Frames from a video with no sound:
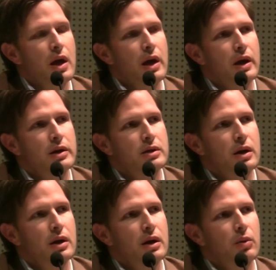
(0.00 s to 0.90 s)
And
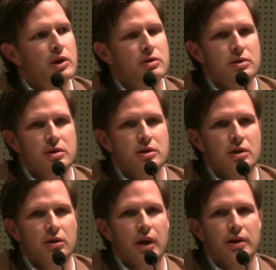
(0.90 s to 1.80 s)
uh, it wasn't
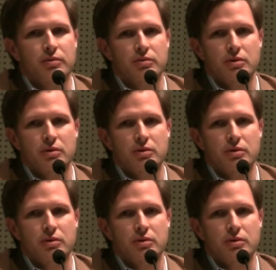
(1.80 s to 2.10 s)
until I